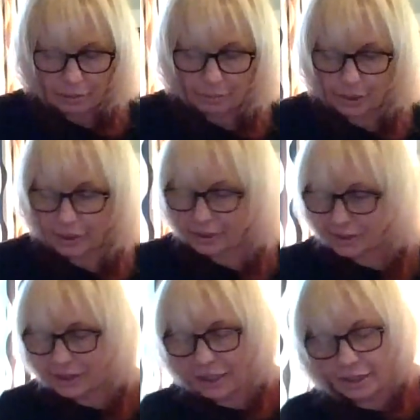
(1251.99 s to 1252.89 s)
But it
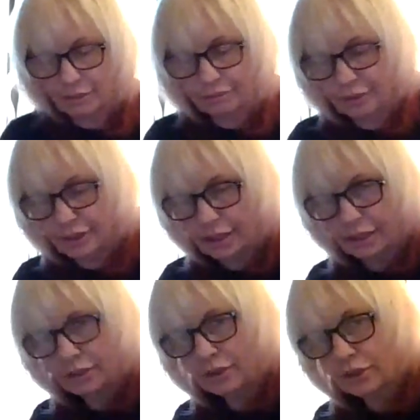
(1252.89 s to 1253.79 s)
set you free.
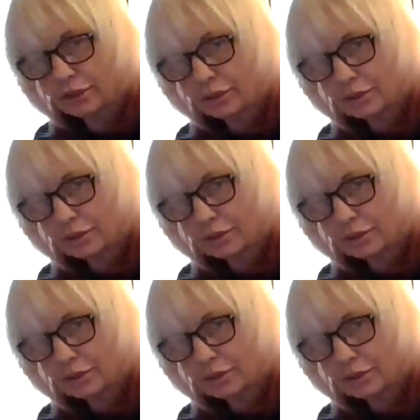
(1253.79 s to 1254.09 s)
Look.